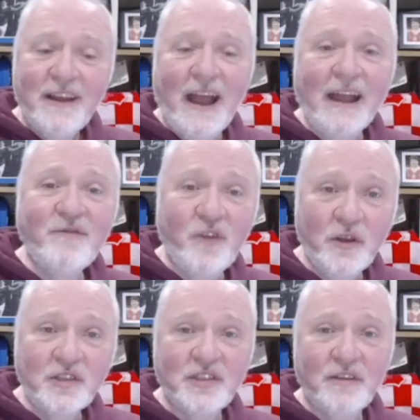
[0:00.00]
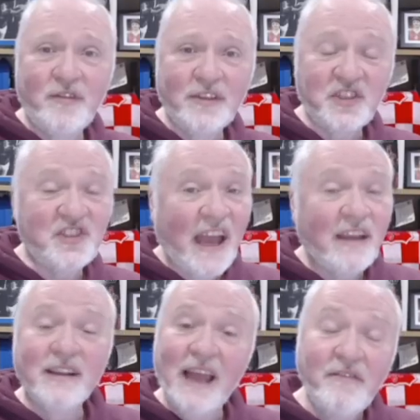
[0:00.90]
advert for the
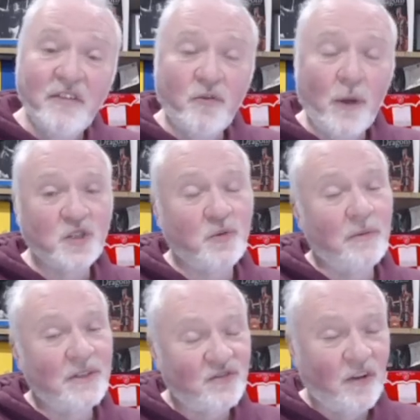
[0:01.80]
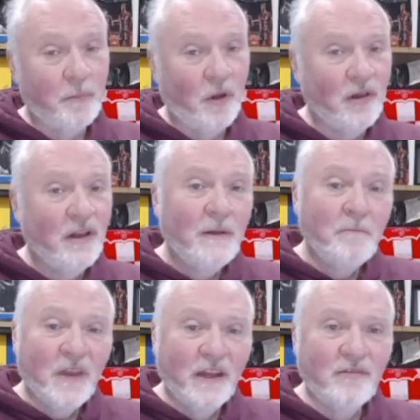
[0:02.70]
second level of Welsh women's football
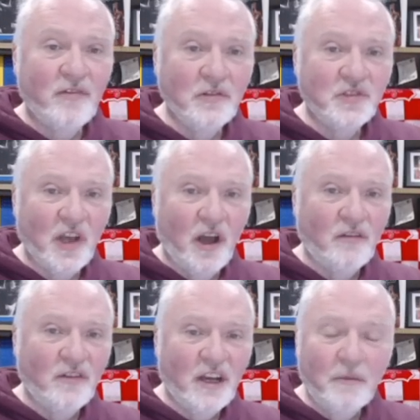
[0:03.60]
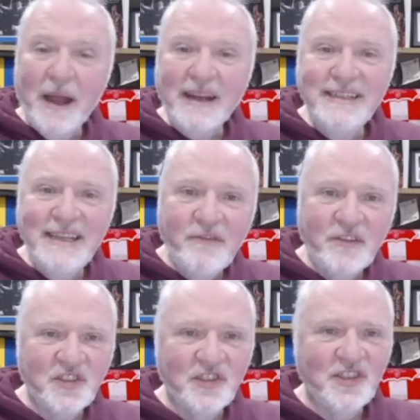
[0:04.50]
in front of a
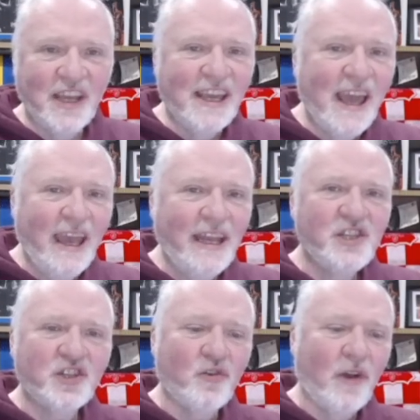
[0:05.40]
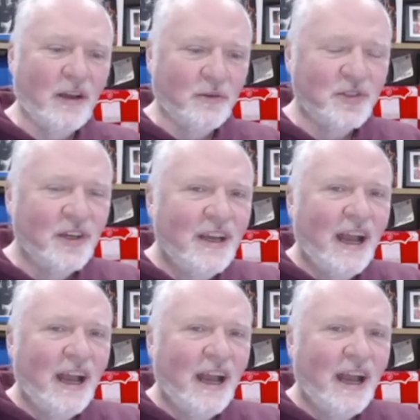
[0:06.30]
magnificent engaged crowd.